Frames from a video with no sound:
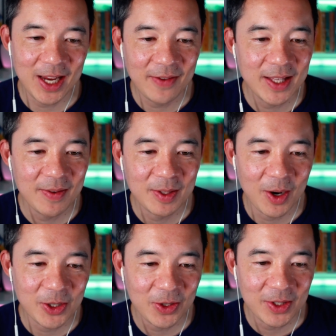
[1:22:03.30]
Dave Stevens,
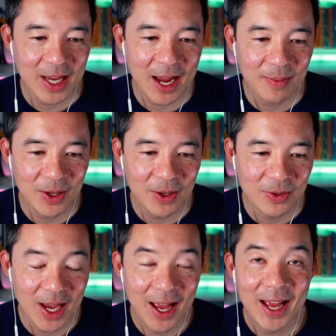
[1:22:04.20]
Mark Schultz, Adam
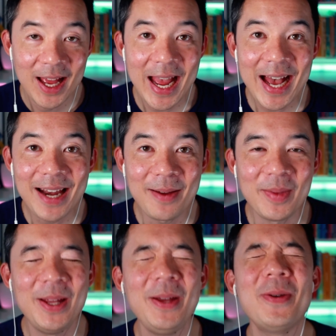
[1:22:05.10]
Hughes. Adam
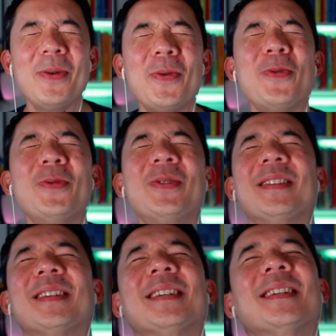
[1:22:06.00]

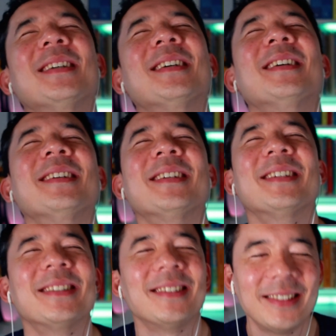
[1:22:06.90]
Hughes.
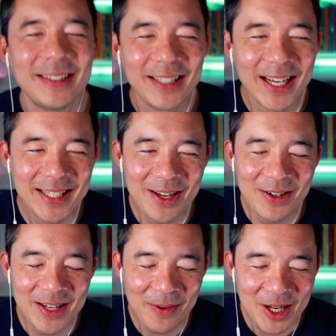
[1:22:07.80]
Next thing
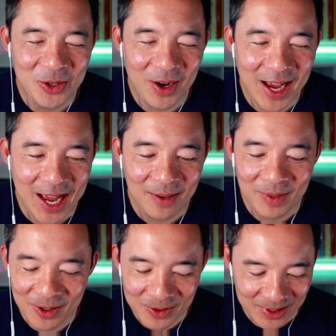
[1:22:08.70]
you tell me to draw
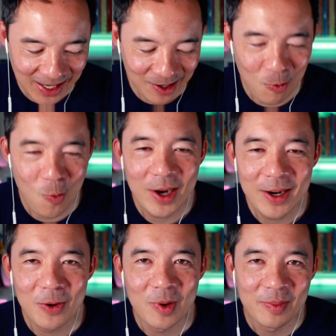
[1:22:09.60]
Adam Hughes like a
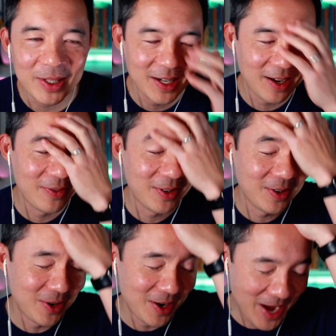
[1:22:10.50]
Wonder Woman cover
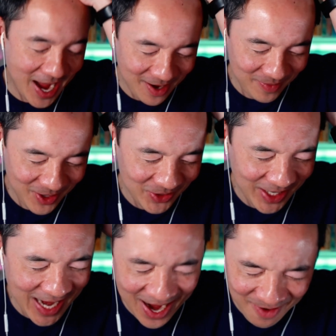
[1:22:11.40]
or an Adam Hughes
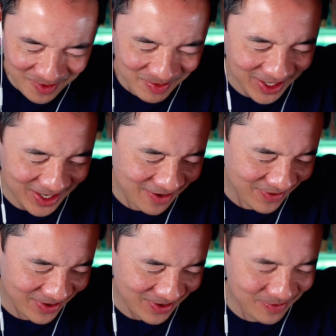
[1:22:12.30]
Catwoman
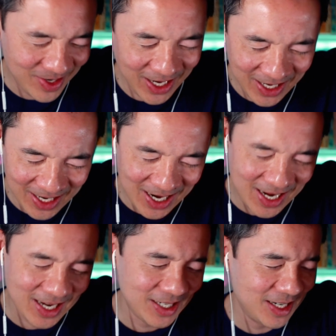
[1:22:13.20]
cover. Oh my
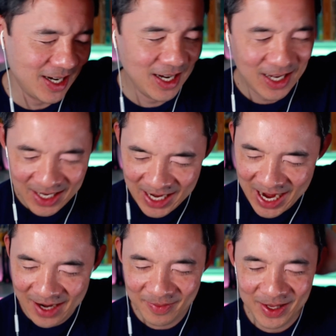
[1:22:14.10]
gosh.
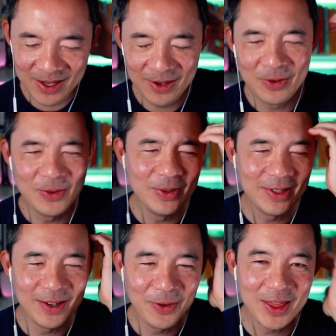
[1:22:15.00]
Adam
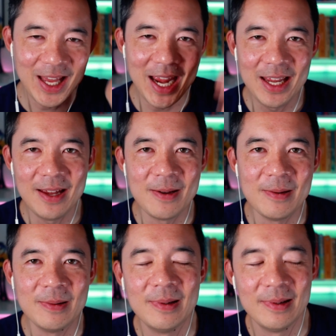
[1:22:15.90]
Hughes? No, thank
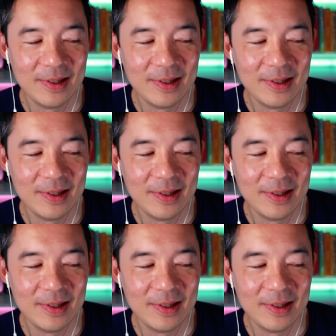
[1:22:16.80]
you.